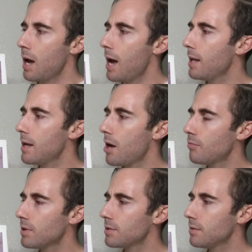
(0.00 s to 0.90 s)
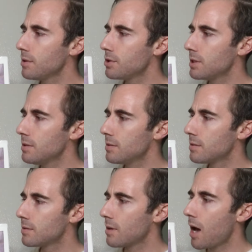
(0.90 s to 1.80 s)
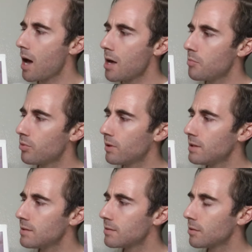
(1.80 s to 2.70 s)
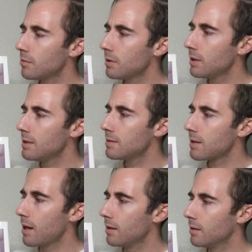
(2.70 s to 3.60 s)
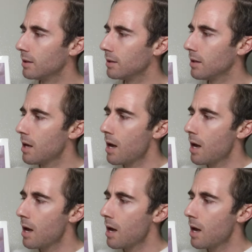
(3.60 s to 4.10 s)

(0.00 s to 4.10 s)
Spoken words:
I did not rustle the sheets. I breathed slowly and silently.